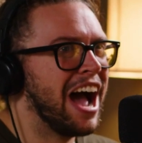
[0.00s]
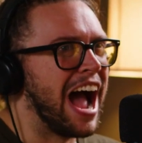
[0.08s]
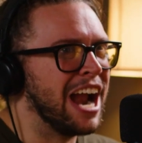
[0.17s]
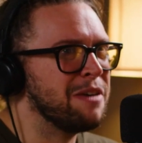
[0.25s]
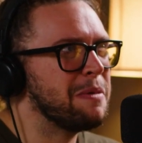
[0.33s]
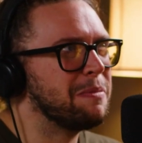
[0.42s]

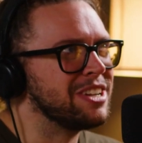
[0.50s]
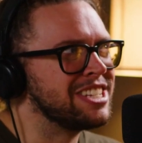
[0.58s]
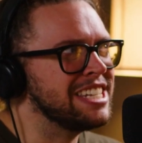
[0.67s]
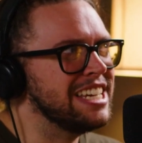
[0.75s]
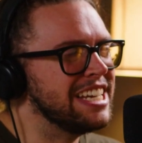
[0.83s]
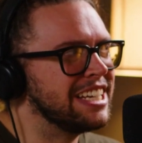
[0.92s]
I remember
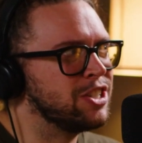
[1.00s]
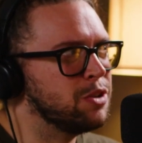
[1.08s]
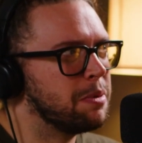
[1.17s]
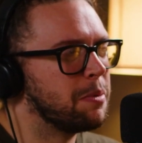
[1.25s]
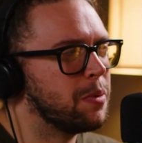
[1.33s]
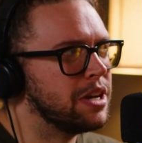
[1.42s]
seeing. Do you
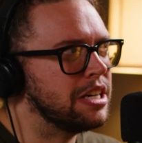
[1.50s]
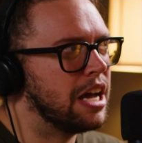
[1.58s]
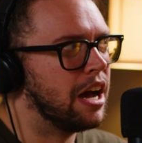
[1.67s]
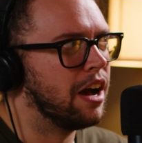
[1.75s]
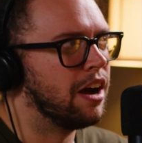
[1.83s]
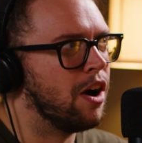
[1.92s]
remember when uh,